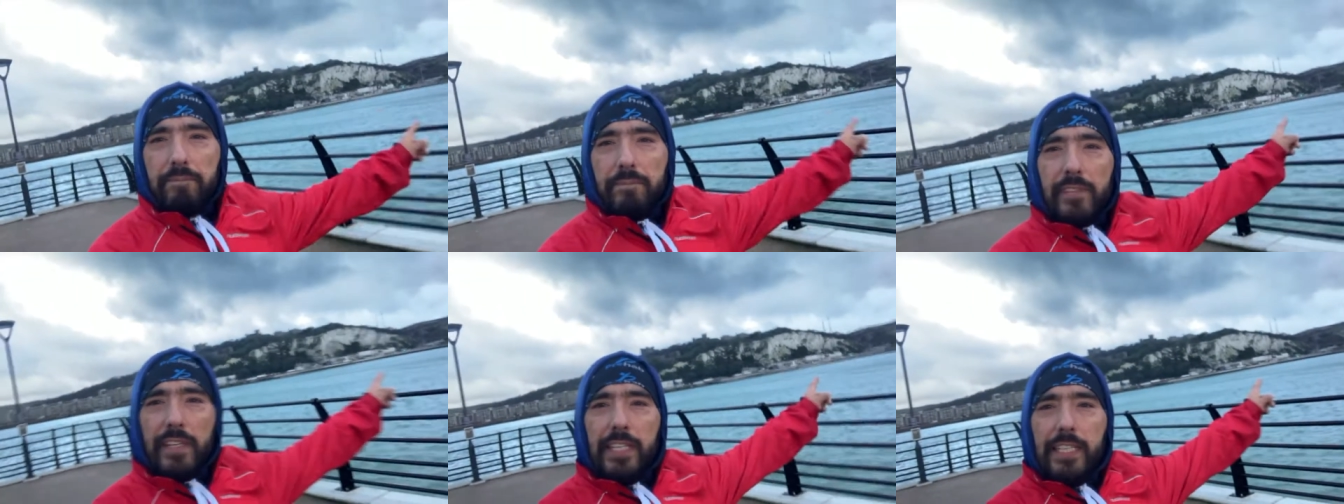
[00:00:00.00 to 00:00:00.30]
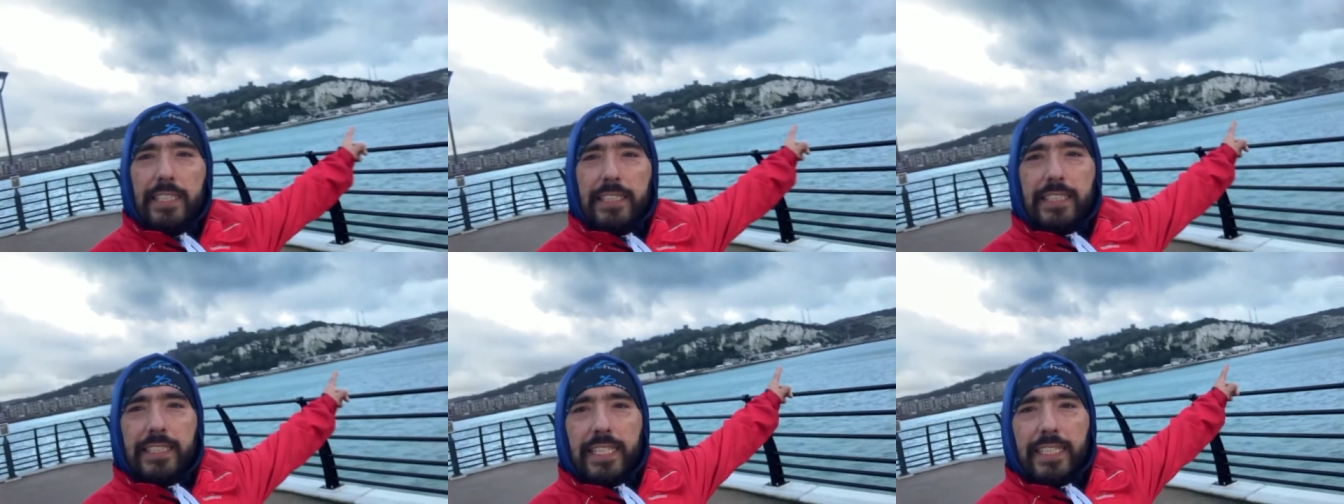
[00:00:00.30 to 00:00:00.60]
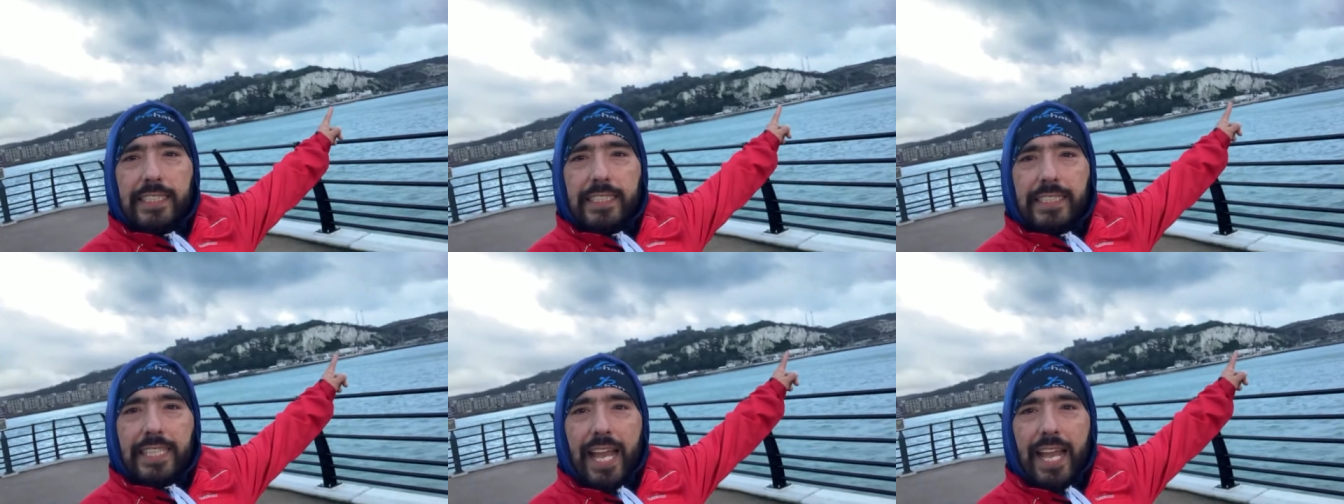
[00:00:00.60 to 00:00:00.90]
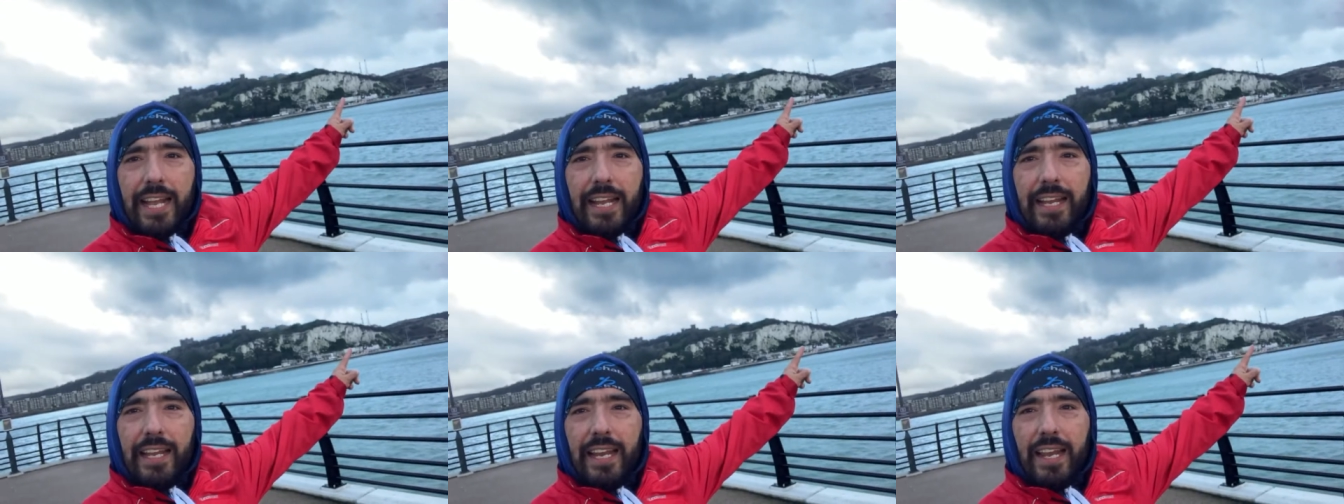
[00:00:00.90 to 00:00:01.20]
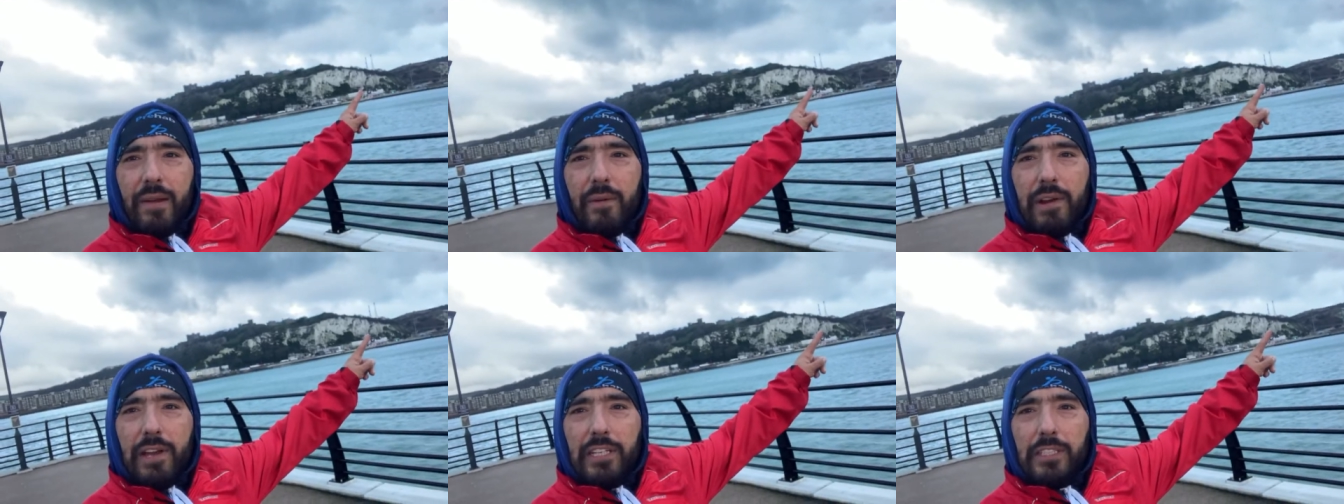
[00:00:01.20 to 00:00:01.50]
It's exactly
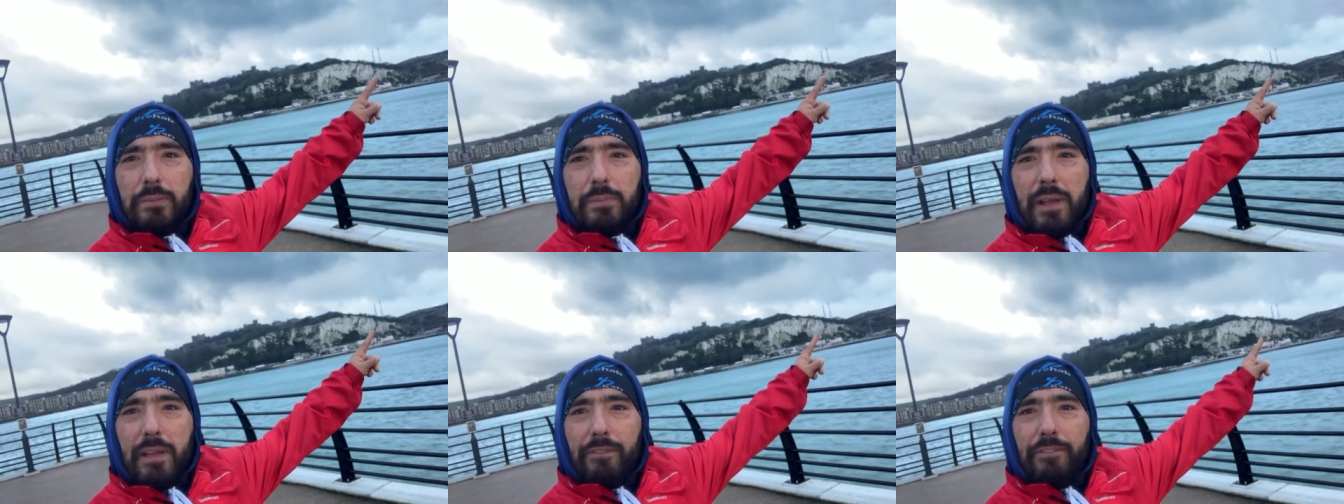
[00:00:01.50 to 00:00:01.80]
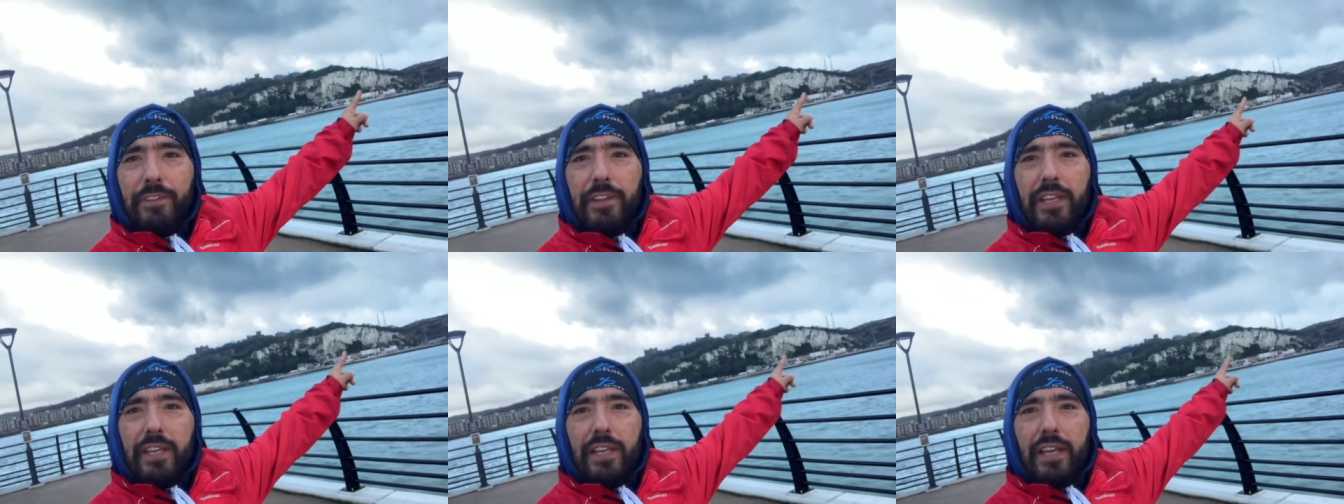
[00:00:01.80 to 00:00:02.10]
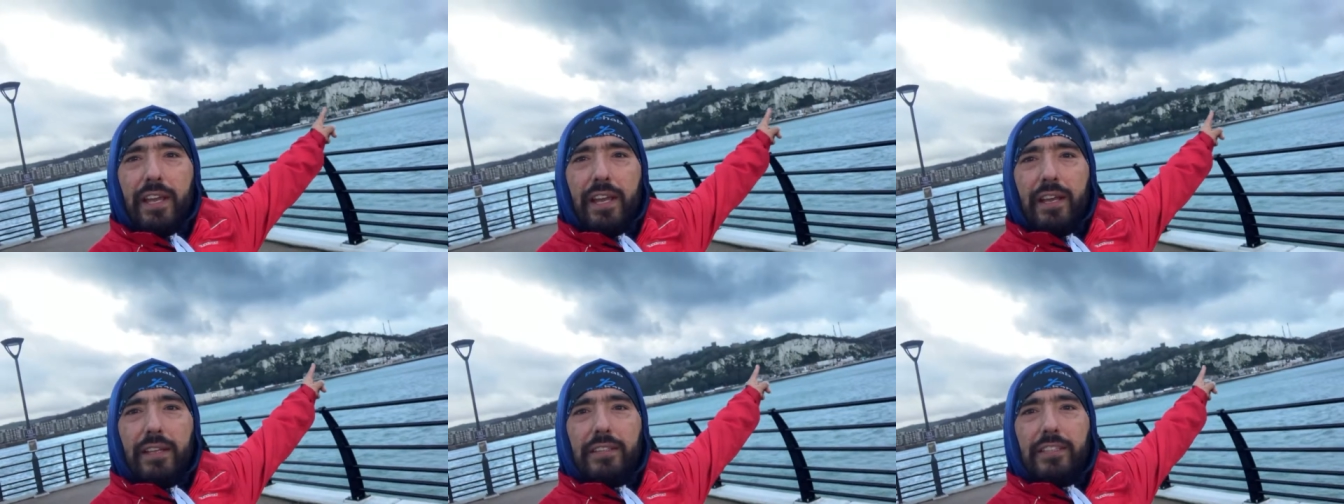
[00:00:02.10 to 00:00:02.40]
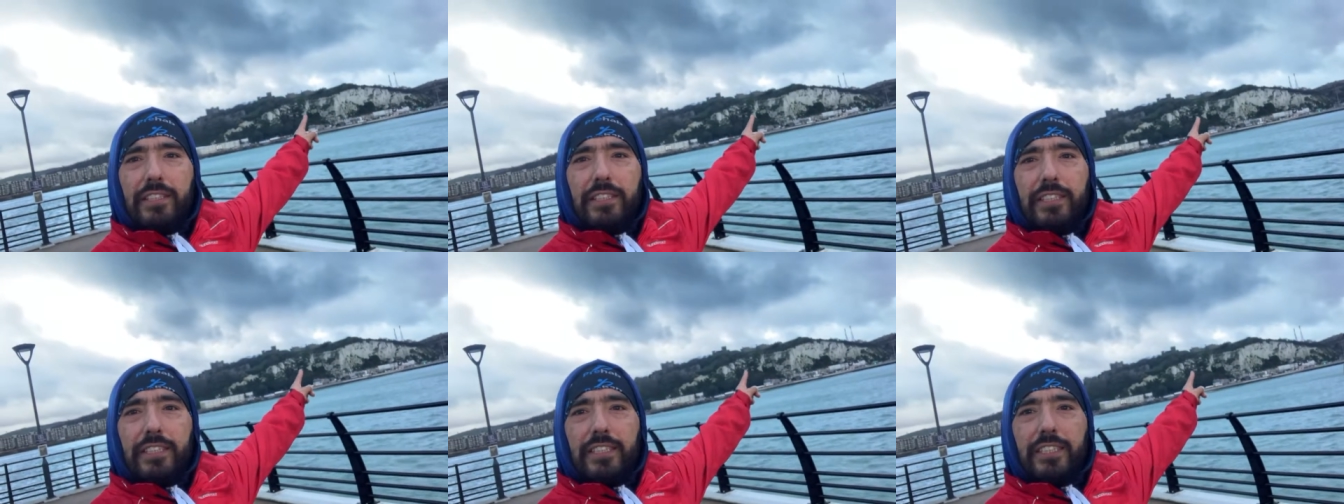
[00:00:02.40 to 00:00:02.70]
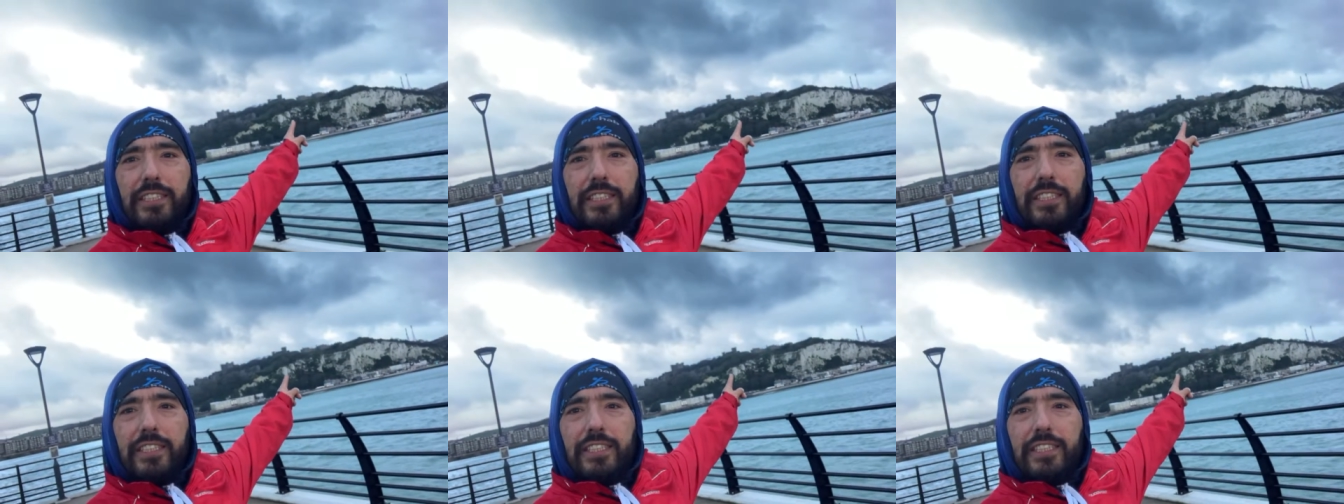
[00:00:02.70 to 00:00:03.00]
where is my finger.
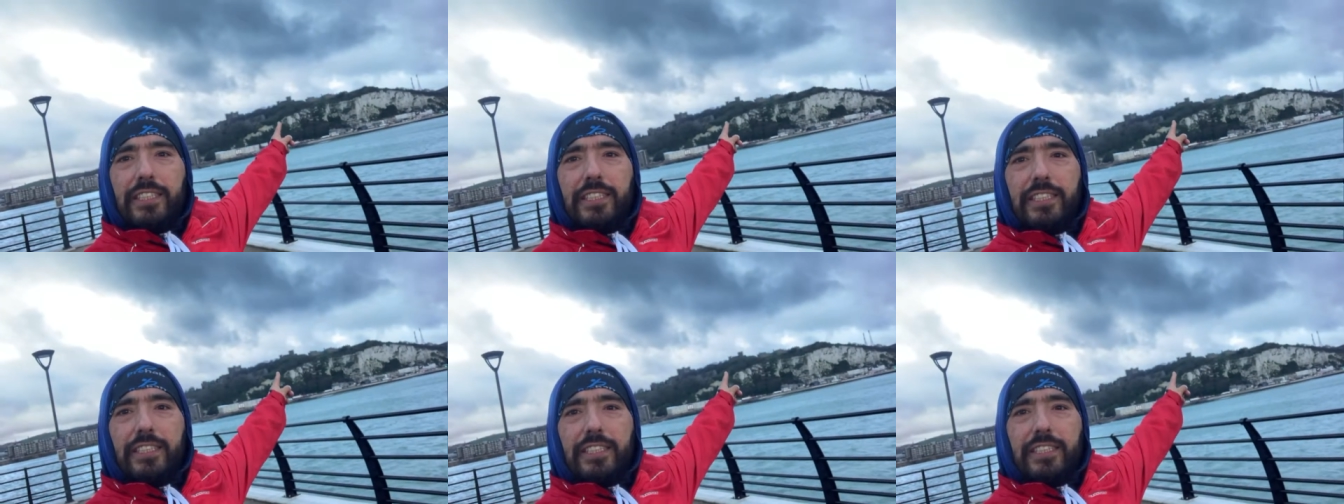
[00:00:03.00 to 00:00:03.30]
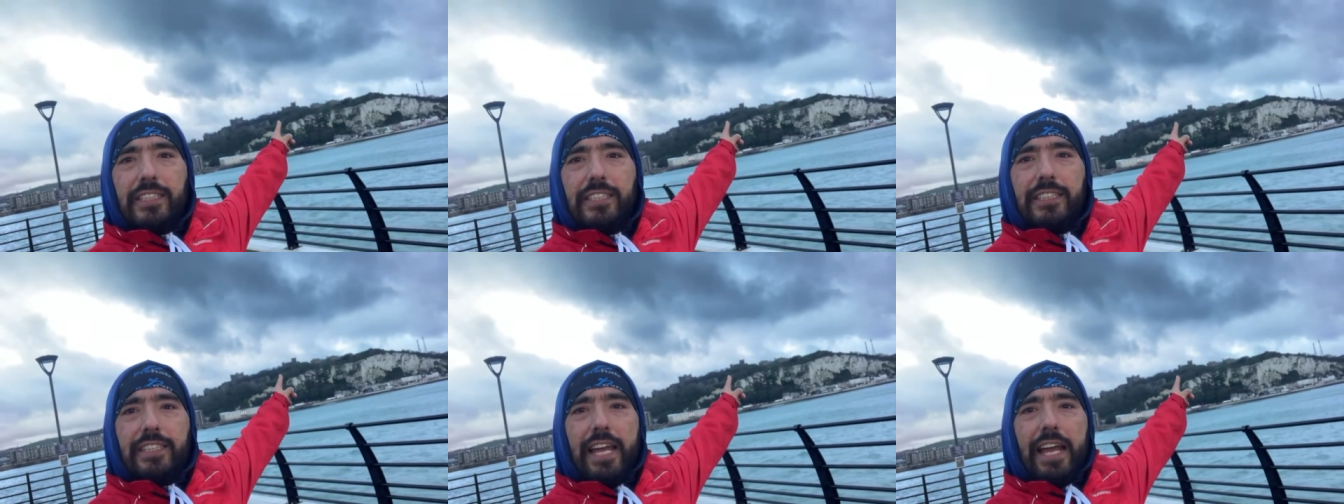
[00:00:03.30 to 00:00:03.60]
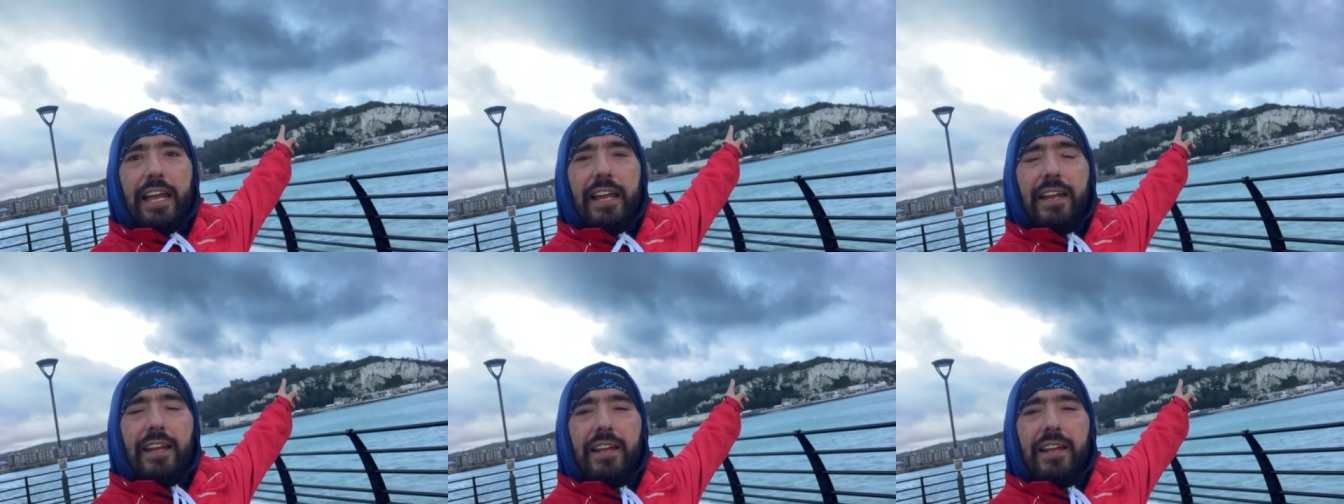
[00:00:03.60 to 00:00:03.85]
There.